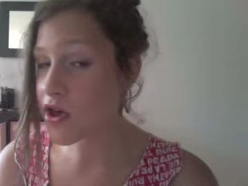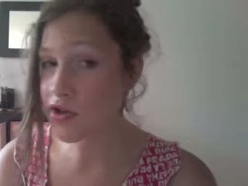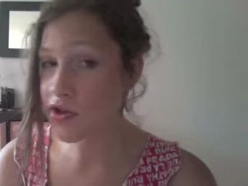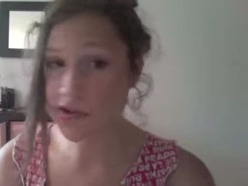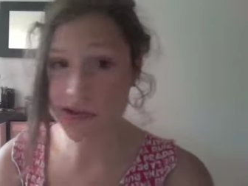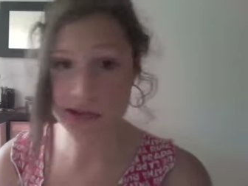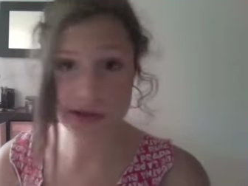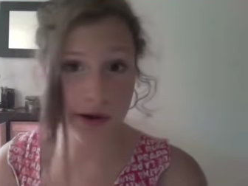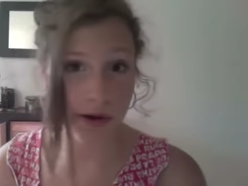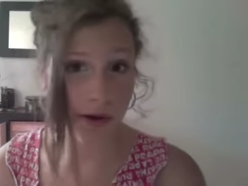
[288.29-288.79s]

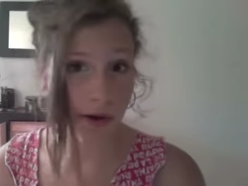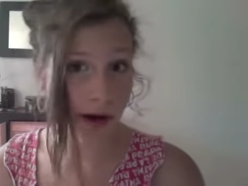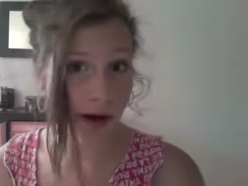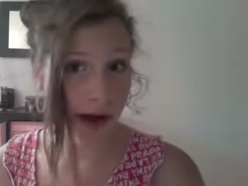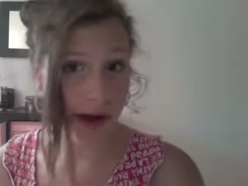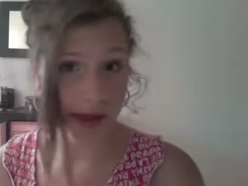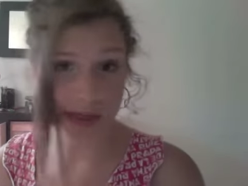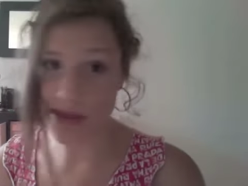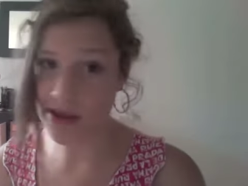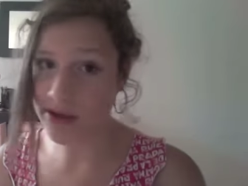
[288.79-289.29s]
So
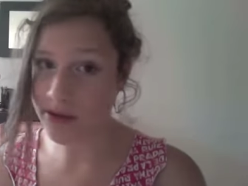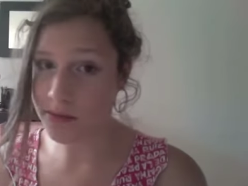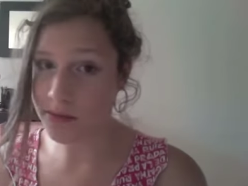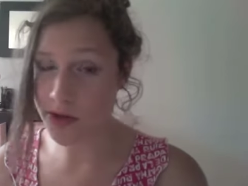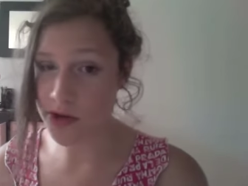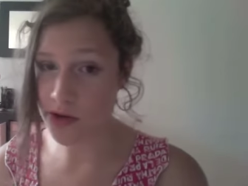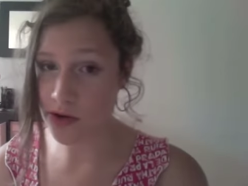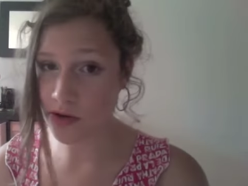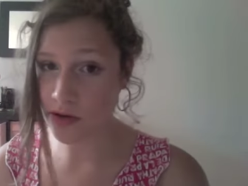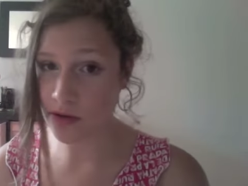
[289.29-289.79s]
I think I'm
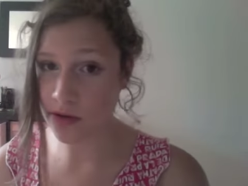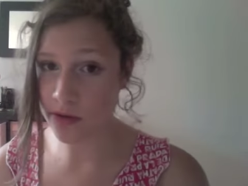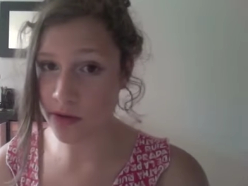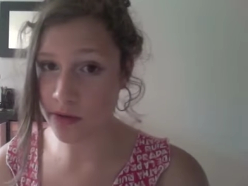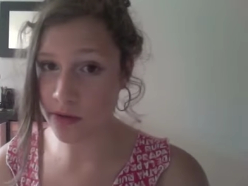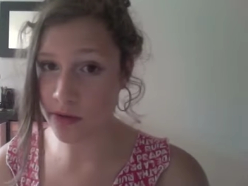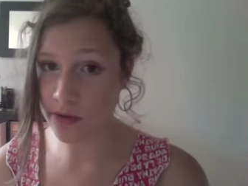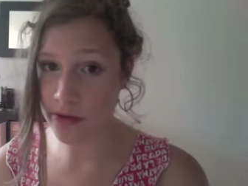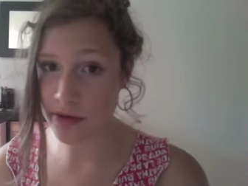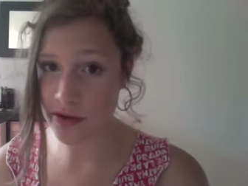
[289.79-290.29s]
going to
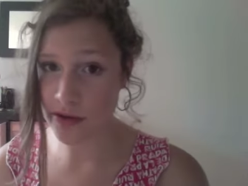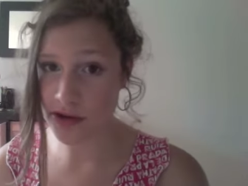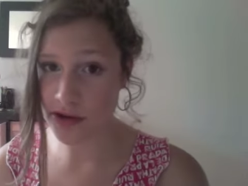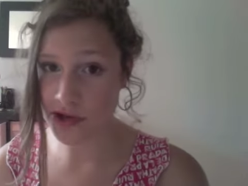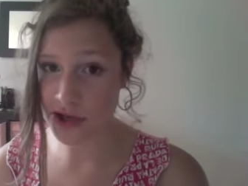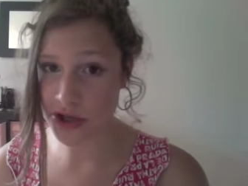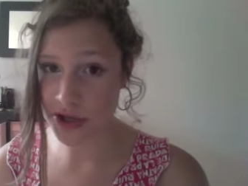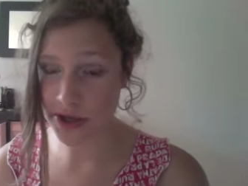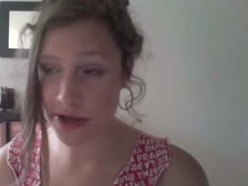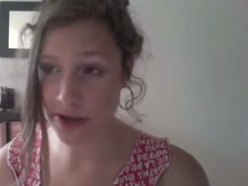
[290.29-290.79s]
go and
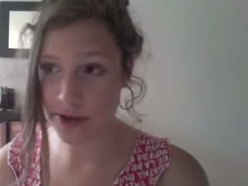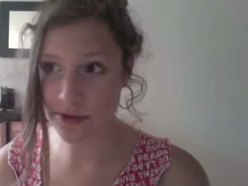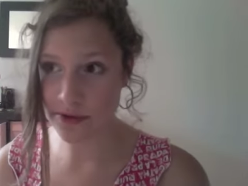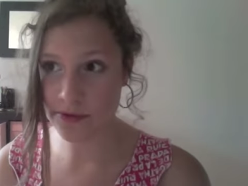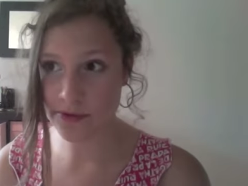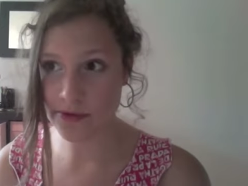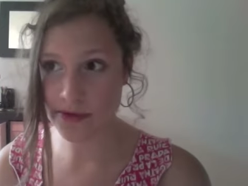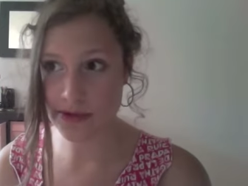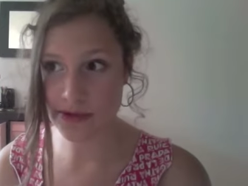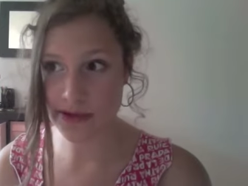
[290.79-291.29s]
check out
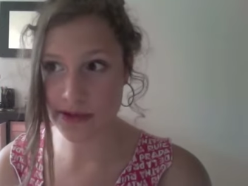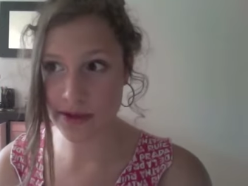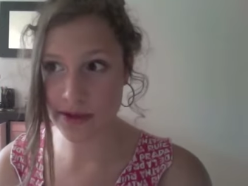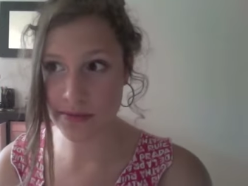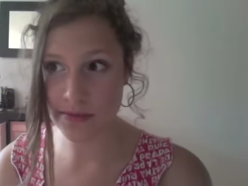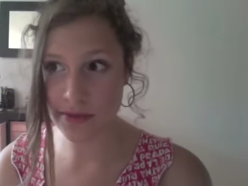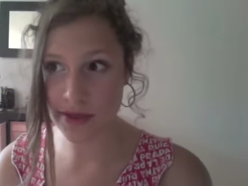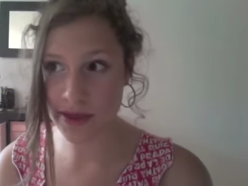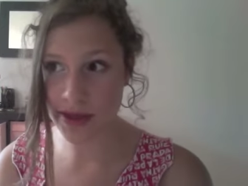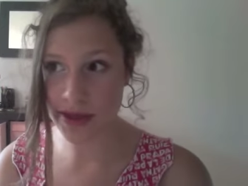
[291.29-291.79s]
some,
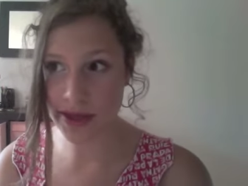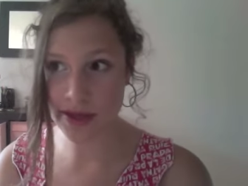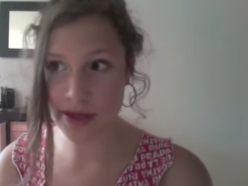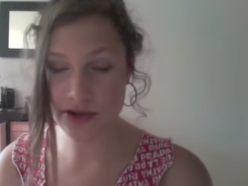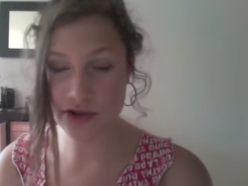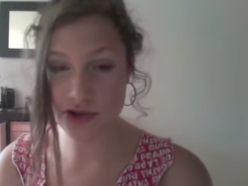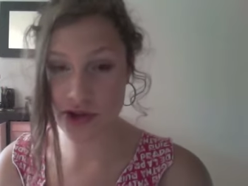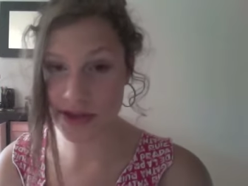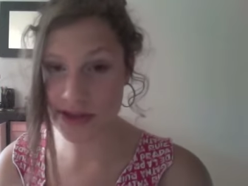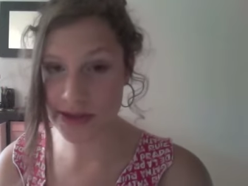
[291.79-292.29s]
like,
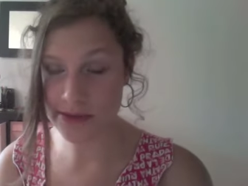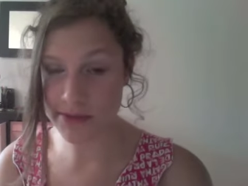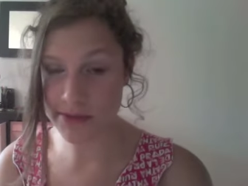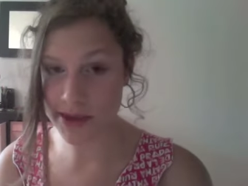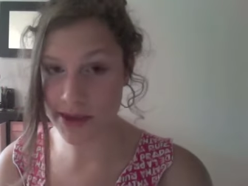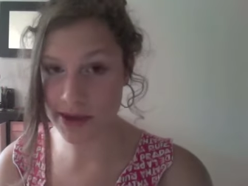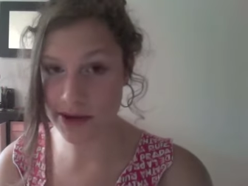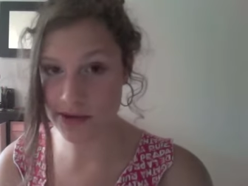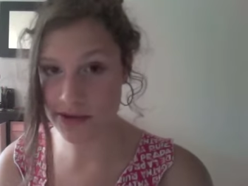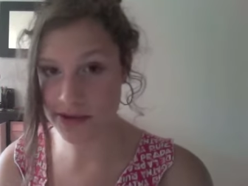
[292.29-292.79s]
Tresemme
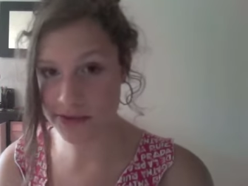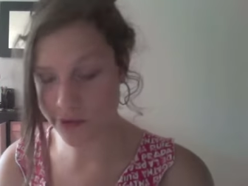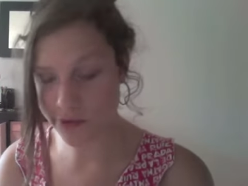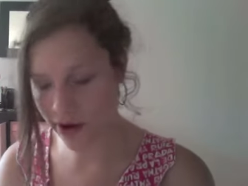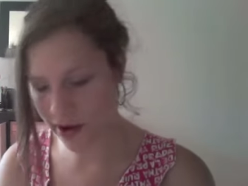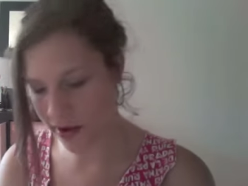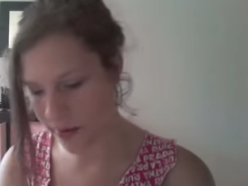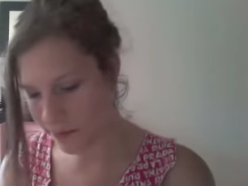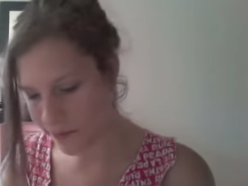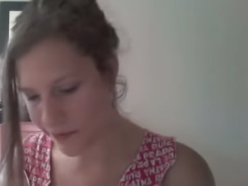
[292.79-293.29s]

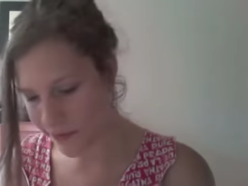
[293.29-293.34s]
hairspray.